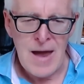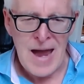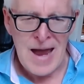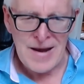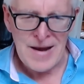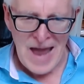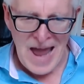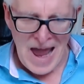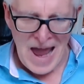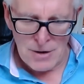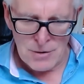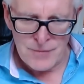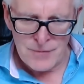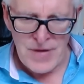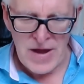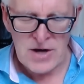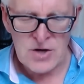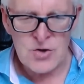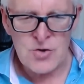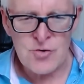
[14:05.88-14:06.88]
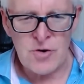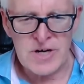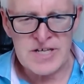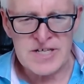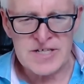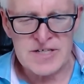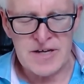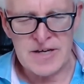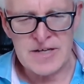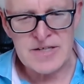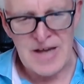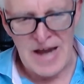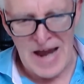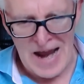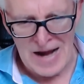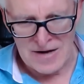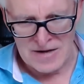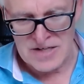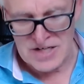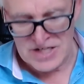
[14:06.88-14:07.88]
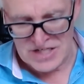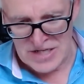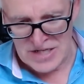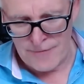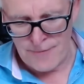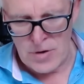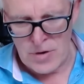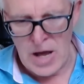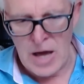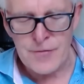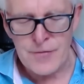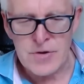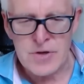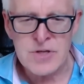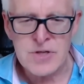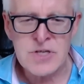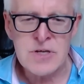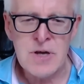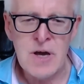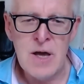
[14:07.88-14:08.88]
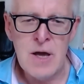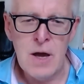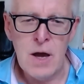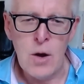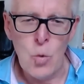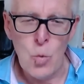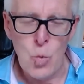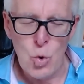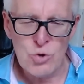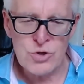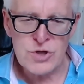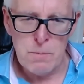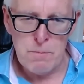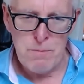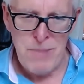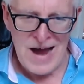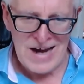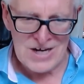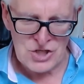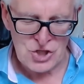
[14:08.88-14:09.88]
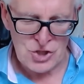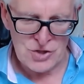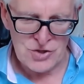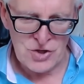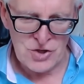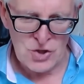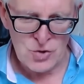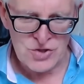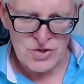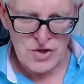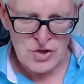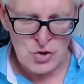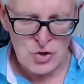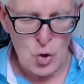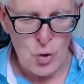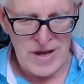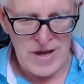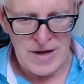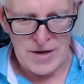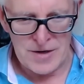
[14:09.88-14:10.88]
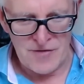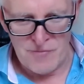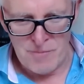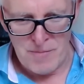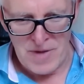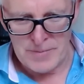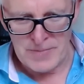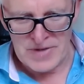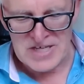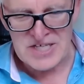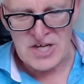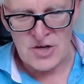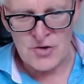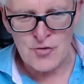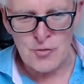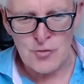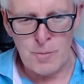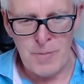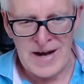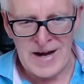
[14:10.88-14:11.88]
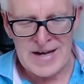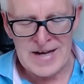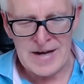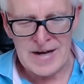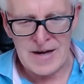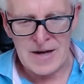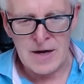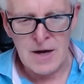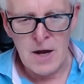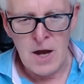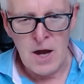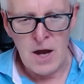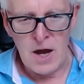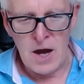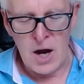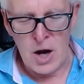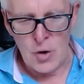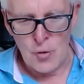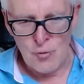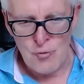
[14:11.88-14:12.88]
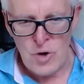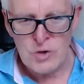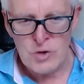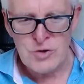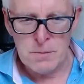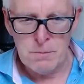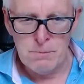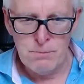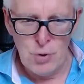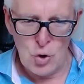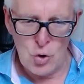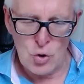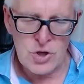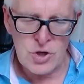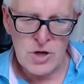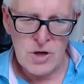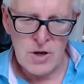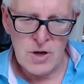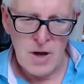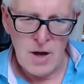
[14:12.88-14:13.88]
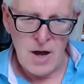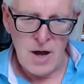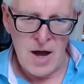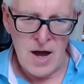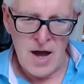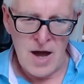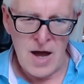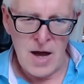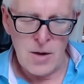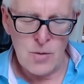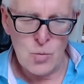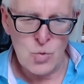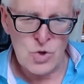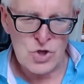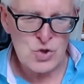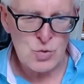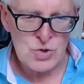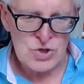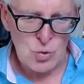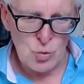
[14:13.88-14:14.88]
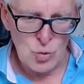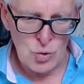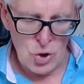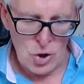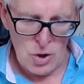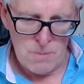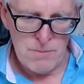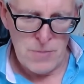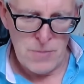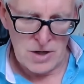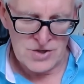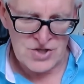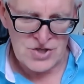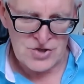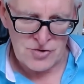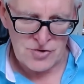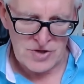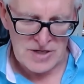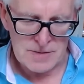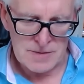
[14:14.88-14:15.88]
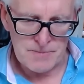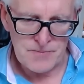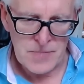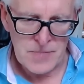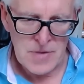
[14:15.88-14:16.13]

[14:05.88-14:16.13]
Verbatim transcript: and out of that crisis and several others Walter Bagehot, who's the doyen of maybe central banking, uh, wrote a book uh, which was called Lombard Street.